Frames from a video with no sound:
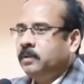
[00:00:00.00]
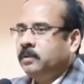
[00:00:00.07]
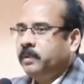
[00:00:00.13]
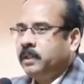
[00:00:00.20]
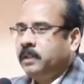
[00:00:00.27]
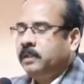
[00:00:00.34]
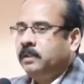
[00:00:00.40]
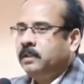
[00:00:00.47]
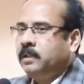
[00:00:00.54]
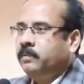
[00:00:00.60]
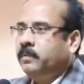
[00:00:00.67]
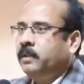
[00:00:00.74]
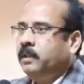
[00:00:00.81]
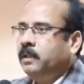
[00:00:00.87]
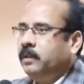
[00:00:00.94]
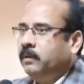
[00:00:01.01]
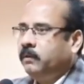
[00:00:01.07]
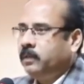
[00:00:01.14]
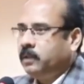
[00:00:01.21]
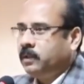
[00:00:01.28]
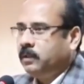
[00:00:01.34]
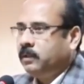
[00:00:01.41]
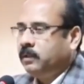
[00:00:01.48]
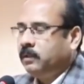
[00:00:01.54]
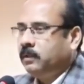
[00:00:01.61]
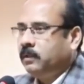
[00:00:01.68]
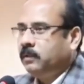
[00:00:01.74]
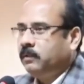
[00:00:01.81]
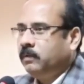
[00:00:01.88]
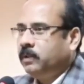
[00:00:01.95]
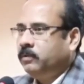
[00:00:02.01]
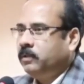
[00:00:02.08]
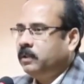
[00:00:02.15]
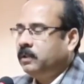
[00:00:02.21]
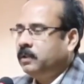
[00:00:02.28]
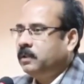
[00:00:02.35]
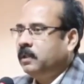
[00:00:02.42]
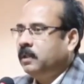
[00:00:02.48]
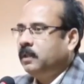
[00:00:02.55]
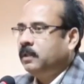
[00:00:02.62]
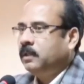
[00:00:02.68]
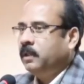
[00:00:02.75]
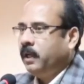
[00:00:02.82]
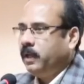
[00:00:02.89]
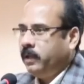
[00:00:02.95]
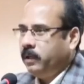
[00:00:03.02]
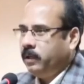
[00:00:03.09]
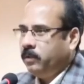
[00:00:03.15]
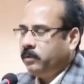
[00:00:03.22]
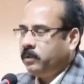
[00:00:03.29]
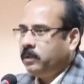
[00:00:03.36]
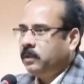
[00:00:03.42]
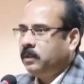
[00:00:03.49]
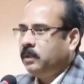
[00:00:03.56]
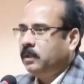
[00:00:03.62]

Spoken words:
special summary revision which was carried out